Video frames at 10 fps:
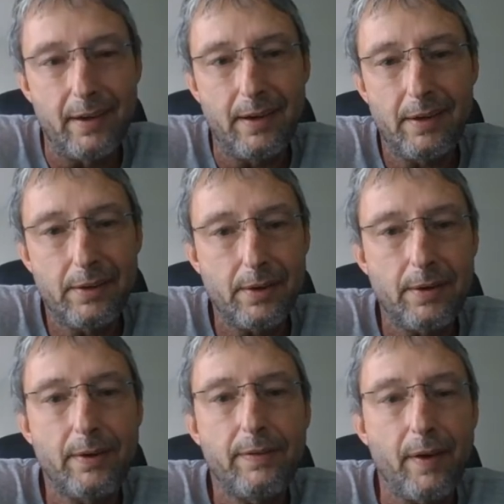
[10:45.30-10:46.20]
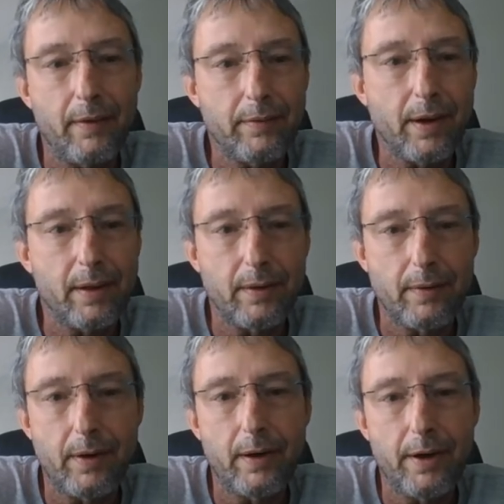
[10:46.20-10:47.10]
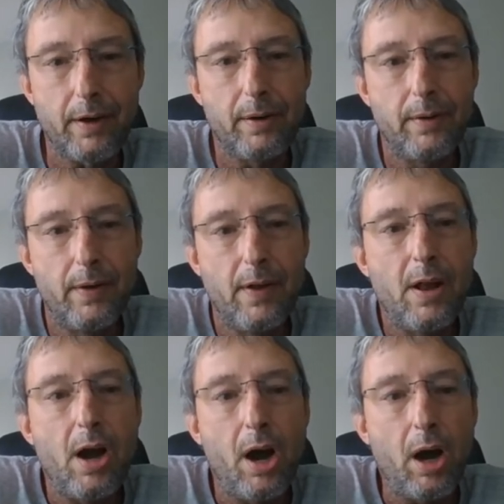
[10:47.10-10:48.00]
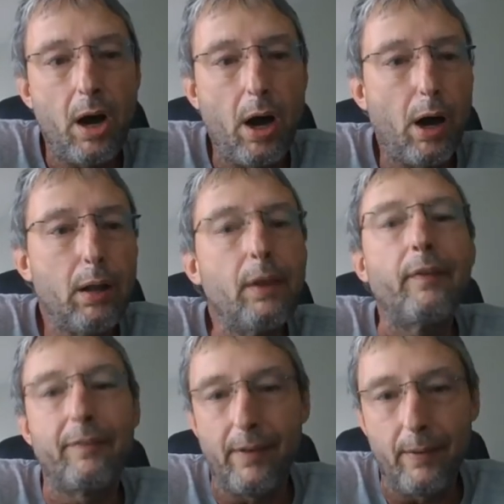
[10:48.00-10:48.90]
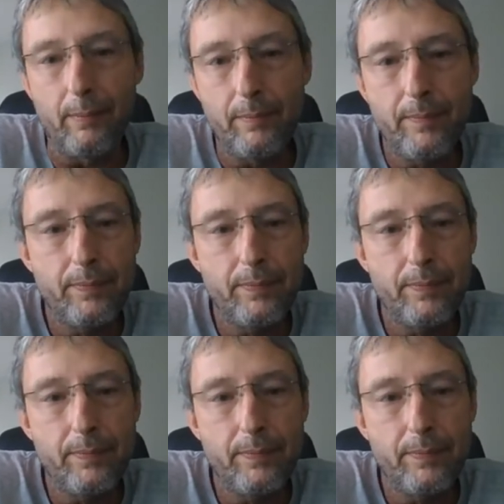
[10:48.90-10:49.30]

$35 radio. All of them